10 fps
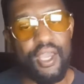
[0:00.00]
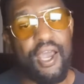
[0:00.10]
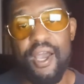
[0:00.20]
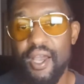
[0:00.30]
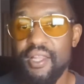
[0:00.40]

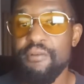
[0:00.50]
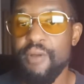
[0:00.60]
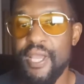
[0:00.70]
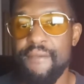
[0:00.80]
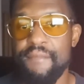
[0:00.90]
I highly
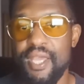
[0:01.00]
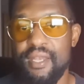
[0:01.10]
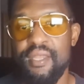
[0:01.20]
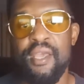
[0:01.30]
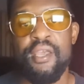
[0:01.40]

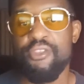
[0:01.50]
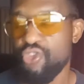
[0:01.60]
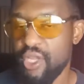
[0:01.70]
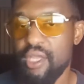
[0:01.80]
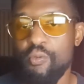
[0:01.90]
recommend
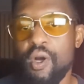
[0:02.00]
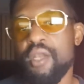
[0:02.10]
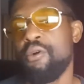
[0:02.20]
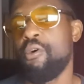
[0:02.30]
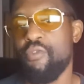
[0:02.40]
drinking
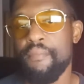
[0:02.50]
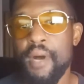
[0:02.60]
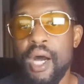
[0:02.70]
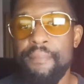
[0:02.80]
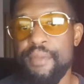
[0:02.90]
water over
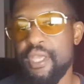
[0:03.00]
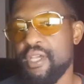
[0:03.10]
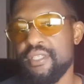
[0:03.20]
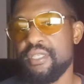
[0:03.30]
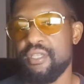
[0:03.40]
pop,
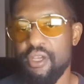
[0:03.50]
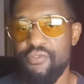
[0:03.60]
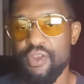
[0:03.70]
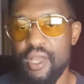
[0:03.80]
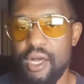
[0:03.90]
because it's
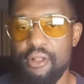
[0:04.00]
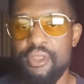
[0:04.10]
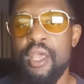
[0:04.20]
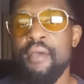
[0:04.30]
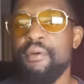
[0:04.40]
good for your health,